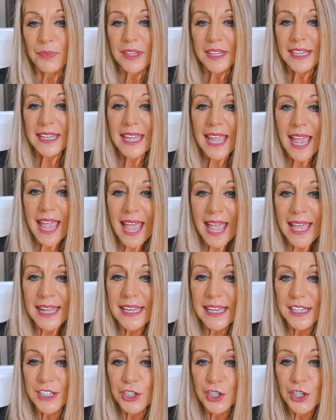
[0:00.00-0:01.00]

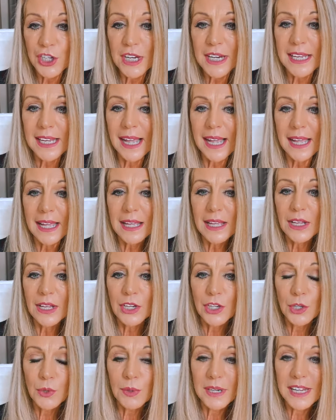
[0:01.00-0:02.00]
Cad Chica,
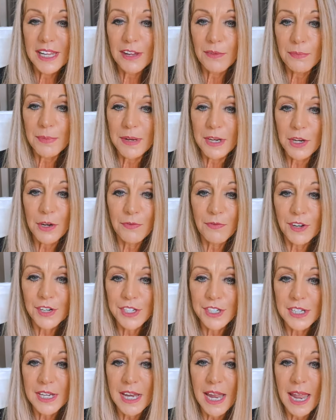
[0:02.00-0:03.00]
you want to give me your
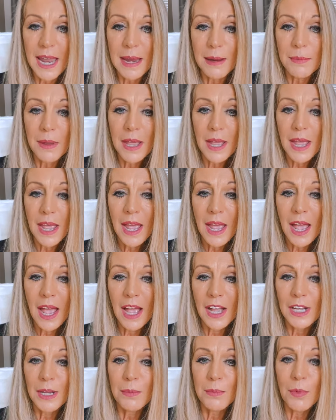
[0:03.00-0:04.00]
first name?
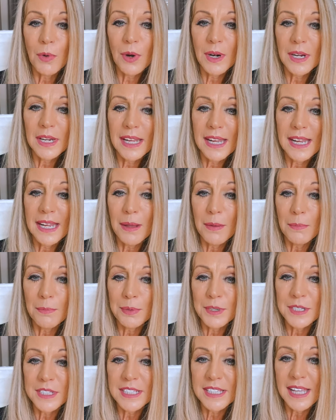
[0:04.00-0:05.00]
Good morning,
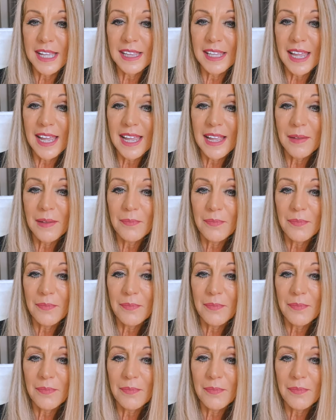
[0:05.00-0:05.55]
Priscilla.